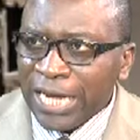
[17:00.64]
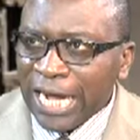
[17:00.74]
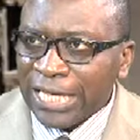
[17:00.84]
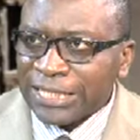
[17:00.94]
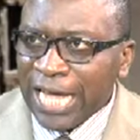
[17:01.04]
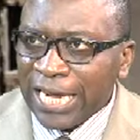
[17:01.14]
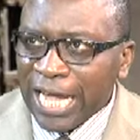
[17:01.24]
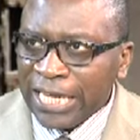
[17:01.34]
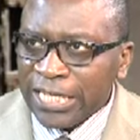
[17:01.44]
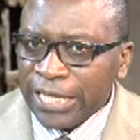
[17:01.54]
has an
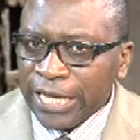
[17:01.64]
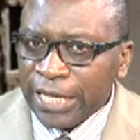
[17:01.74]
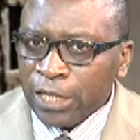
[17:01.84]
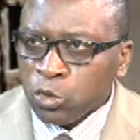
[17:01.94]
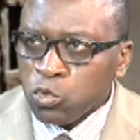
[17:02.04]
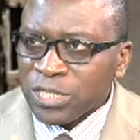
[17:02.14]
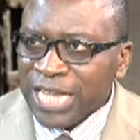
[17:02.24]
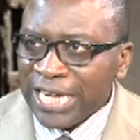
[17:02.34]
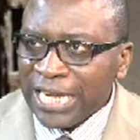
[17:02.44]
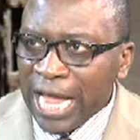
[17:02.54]
idea to
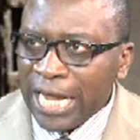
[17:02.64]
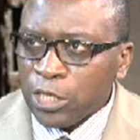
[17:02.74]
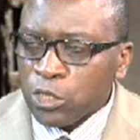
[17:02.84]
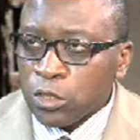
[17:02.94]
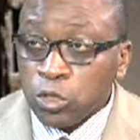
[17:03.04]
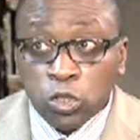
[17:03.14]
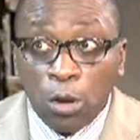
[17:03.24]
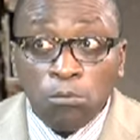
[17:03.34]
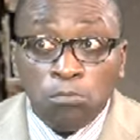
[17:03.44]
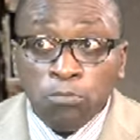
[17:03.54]
sideline
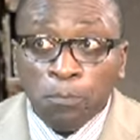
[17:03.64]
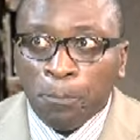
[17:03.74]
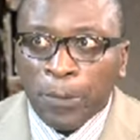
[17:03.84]
some